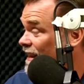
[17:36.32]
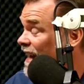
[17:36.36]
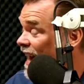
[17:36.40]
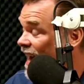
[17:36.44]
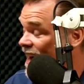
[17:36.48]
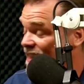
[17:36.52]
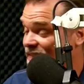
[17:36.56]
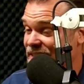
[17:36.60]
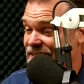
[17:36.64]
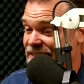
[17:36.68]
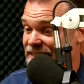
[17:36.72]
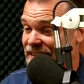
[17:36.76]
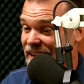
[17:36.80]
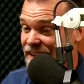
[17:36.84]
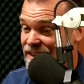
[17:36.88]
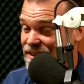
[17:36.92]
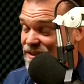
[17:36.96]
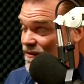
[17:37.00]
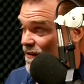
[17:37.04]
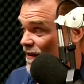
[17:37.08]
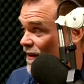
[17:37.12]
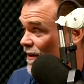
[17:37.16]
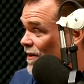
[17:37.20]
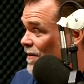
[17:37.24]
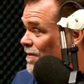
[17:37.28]
And this next
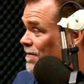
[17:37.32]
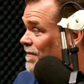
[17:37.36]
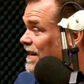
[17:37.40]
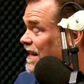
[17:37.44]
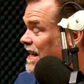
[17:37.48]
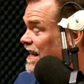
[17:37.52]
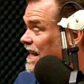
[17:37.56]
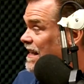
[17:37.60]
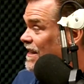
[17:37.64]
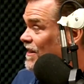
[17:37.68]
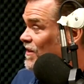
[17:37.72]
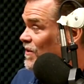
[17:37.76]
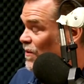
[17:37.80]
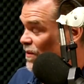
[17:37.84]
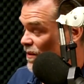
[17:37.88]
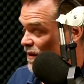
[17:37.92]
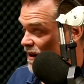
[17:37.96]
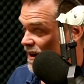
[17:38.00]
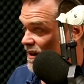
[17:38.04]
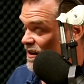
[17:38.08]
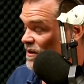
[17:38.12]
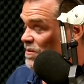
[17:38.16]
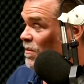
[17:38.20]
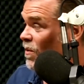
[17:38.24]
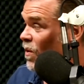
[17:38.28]
film
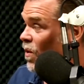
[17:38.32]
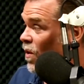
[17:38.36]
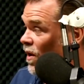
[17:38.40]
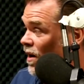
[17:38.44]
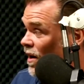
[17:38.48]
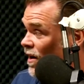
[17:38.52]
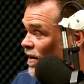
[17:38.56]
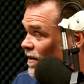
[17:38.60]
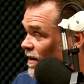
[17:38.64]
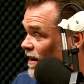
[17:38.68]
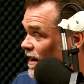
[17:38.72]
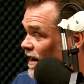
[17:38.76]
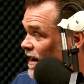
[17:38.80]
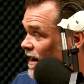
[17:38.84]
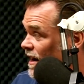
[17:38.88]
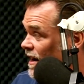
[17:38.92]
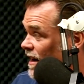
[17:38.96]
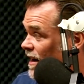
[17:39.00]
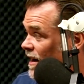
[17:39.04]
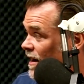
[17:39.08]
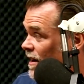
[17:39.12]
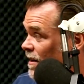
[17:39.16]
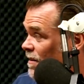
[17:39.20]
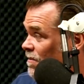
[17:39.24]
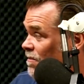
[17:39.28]
is more
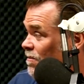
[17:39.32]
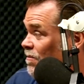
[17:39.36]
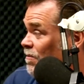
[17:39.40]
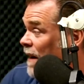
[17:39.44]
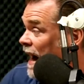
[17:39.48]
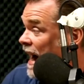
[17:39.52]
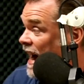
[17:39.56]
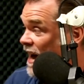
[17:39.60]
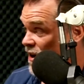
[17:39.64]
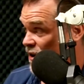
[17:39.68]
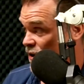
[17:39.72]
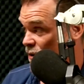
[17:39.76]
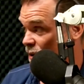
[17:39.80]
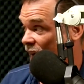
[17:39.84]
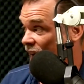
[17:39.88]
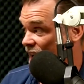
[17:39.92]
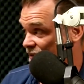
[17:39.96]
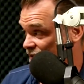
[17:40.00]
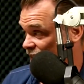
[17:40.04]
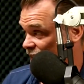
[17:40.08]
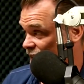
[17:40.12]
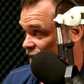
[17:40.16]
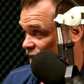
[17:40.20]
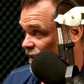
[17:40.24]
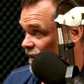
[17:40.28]

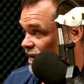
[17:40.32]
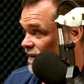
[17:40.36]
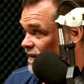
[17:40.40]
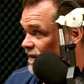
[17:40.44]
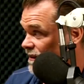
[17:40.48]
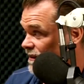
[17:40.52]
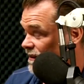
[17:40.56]
biographical.